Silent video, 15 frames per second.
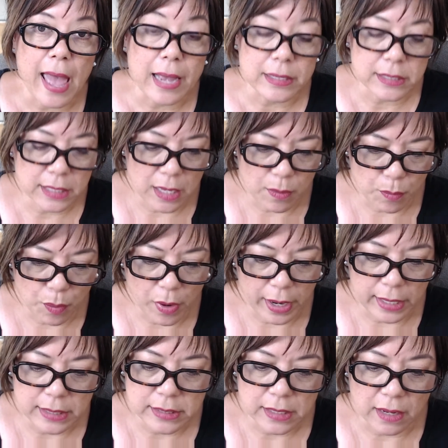asking
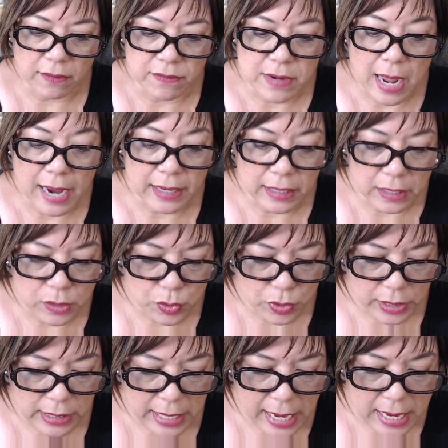price of
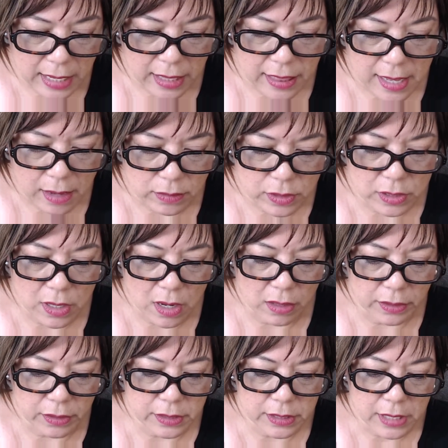
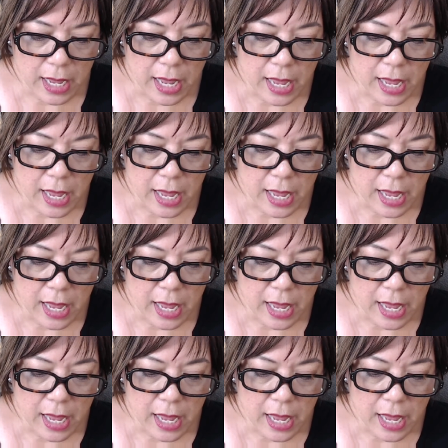$980,000.